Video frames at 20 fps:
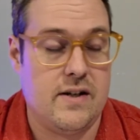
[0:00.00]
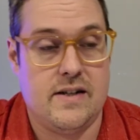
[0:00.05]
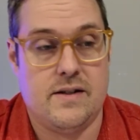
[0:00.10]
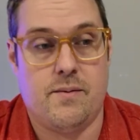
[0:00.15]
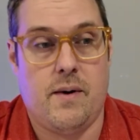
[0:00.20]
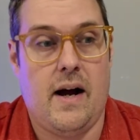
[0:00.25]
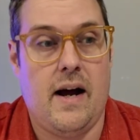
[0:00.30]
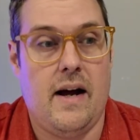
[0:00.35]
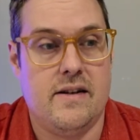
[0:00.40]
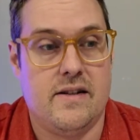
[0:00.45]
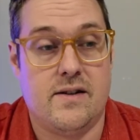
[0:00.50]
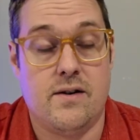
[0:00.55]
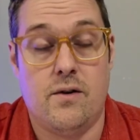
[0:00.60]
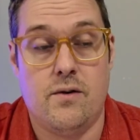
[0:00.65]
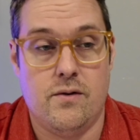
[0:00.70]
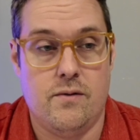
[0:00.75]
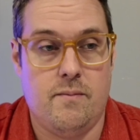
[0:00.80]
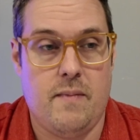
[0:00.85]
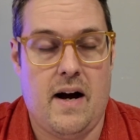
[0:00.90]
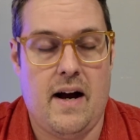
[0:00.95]
That's why I
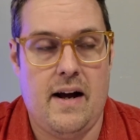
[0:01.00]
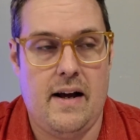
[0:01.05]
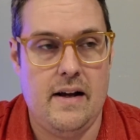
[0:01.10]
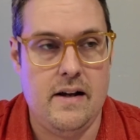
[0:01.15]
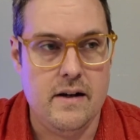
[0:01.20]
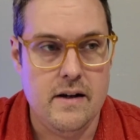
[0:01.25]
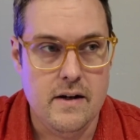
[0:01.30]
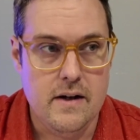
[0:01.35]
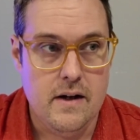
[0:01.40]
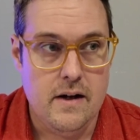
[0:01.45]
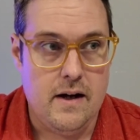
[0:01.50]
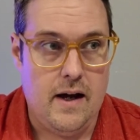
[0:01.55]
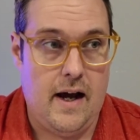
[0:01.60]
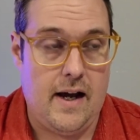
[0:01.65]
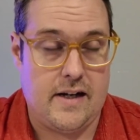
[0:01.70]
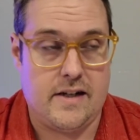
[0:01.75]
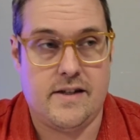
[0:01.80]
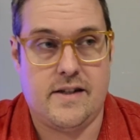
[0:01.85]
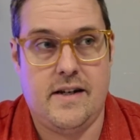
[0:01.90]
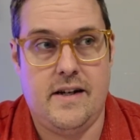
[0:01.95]
sold my
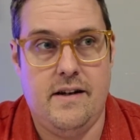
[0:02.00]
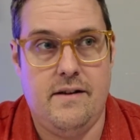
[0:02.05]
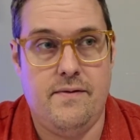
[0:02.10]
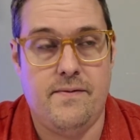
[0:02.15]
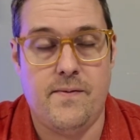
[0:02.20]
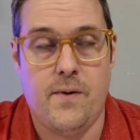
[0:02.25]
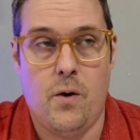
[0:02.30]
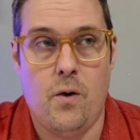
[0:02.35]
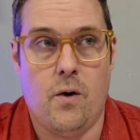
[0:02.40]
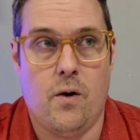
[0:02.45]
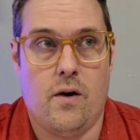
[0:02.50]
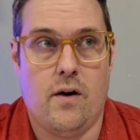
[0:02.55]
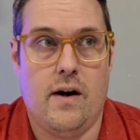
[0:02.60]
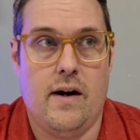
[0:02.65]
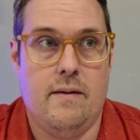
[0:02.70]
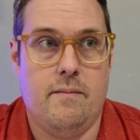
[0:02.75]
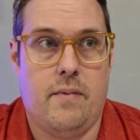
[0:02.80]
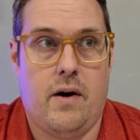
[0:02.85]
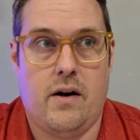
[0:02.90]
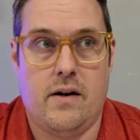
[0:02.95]
XT4
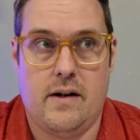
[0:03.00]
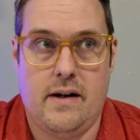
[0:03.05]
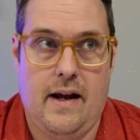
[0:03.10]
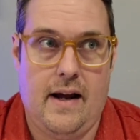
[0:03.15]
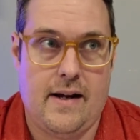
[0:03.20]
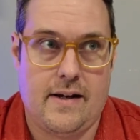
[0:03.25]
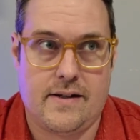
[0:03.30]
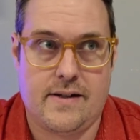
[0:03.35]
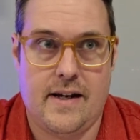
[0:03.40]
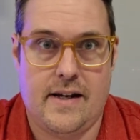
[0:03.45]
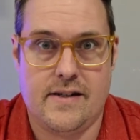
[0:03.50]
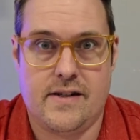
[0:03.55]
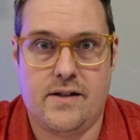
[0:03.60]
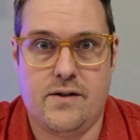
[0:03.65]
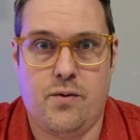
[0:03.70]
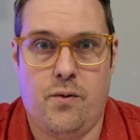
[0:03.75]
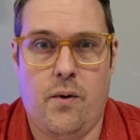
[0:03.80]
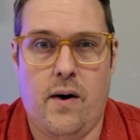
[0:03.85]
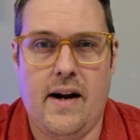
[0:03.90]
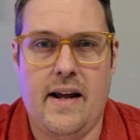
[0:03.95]
and bought an
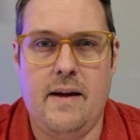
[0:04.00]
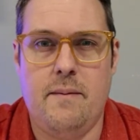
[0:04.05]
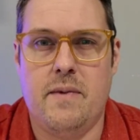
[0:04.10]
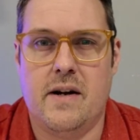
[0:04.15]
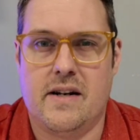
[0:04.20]
XS20,